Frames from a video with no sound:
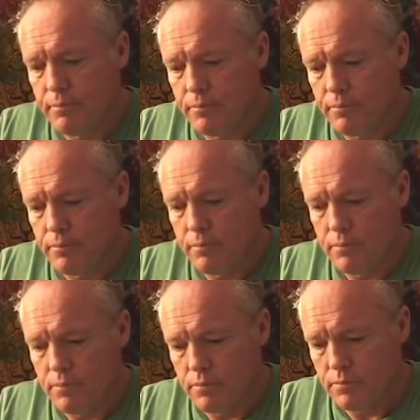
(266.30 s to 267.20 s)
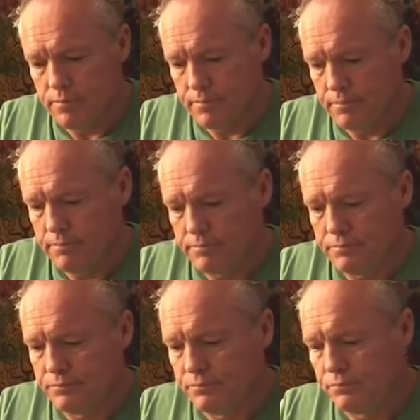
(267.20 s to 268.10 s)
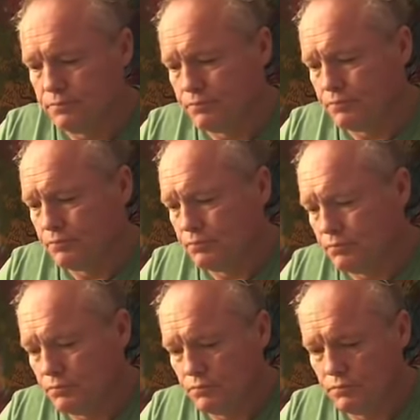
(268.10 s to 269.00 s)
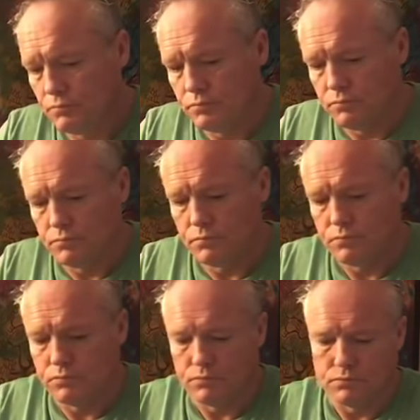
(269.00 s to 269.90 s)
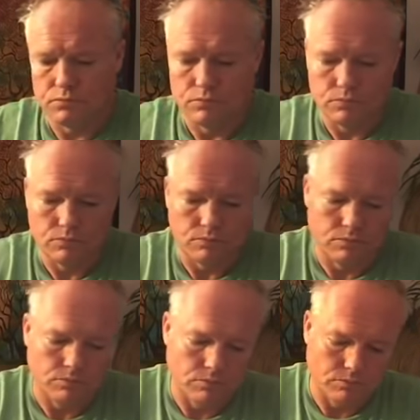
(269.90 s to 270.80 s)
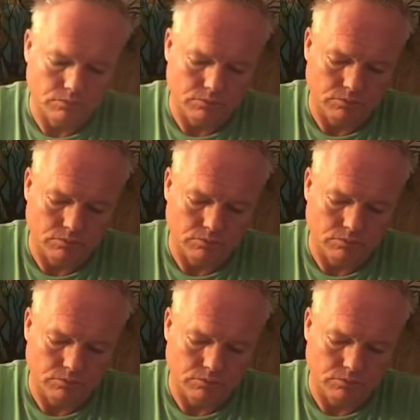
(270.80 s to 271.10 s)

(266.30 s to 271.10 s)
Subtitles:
(no one is talking)